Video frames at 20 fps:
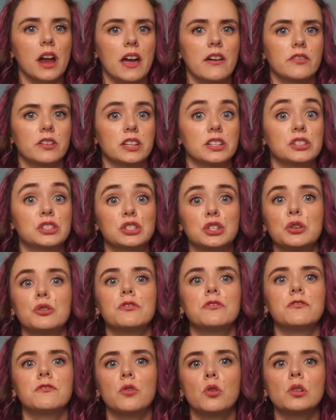evidence to
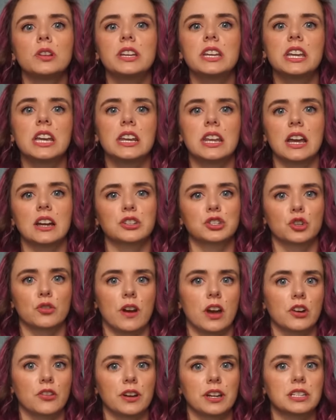fully connect
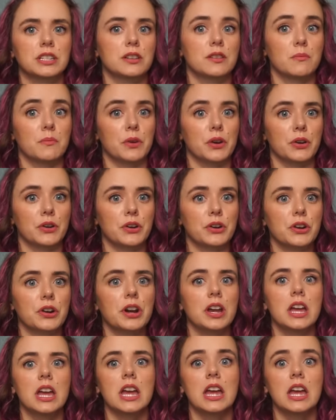Gregory to the murder,